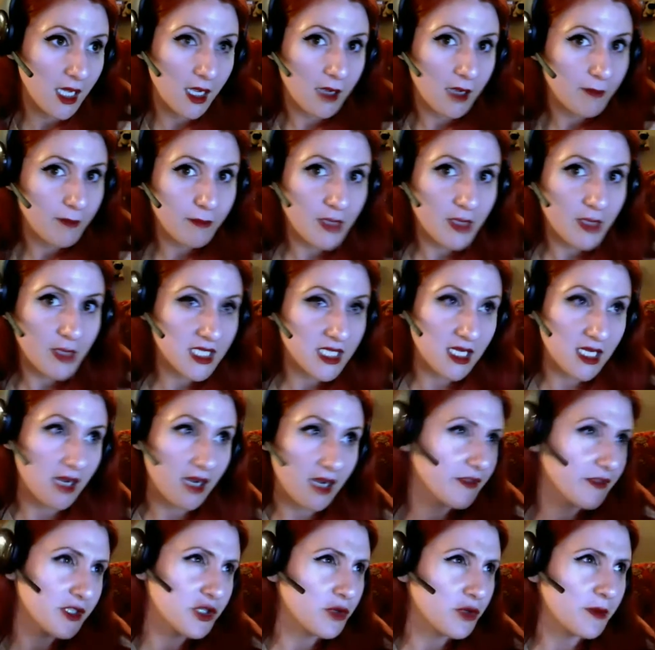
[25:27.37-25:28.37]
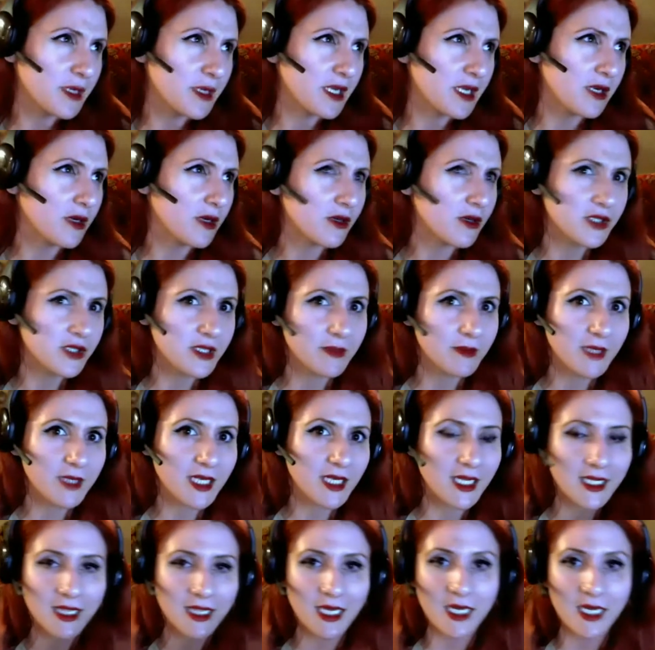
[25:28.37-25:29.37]
piss off the Tremere or something
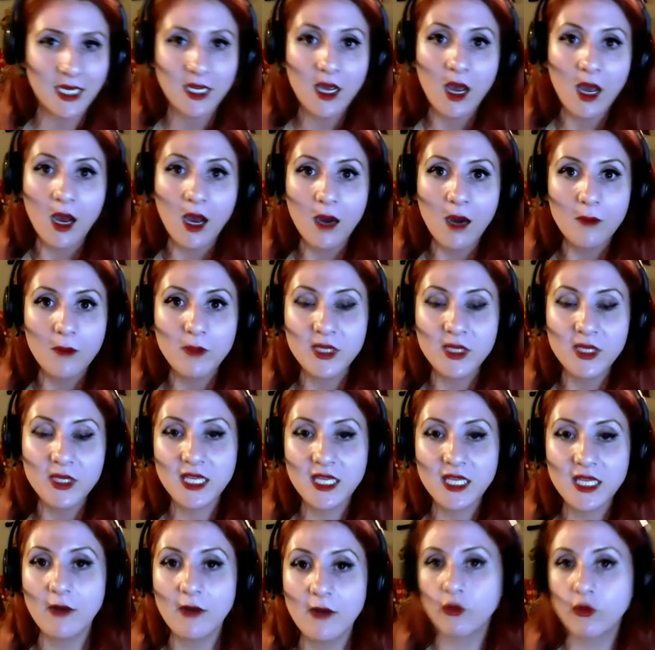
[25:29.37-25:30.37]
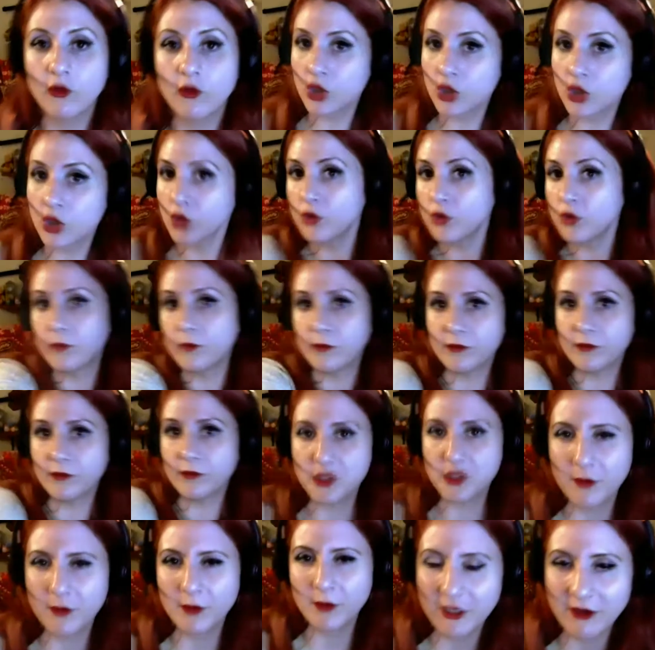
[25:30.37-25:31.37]
like that. But then, whoom, the
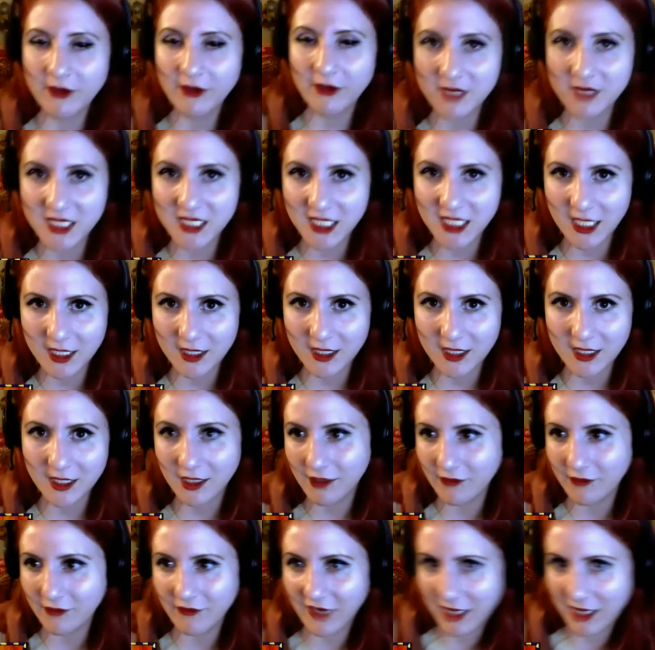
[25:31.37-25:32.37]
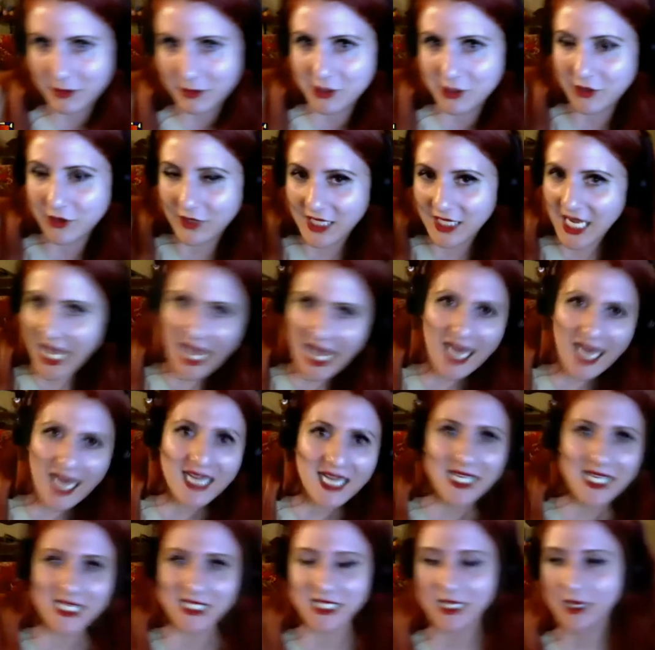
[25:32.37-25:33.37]
Tremere have decided that they've absolutely had
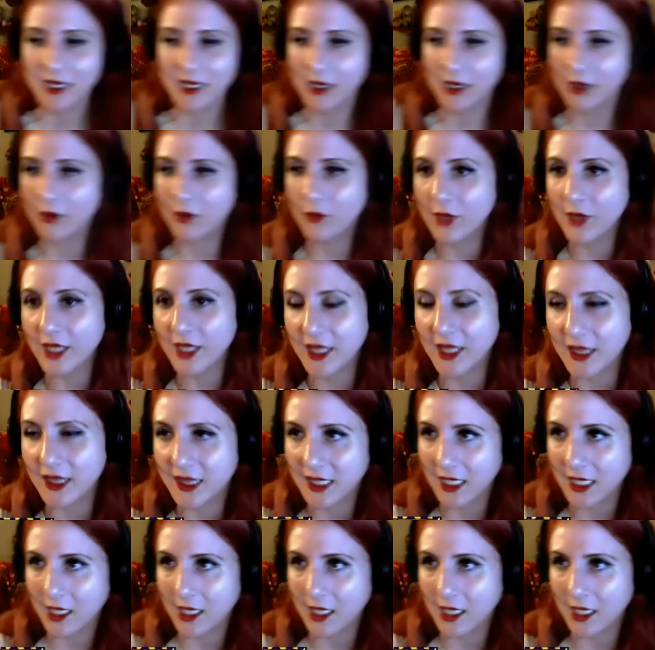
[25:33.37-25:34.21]
it with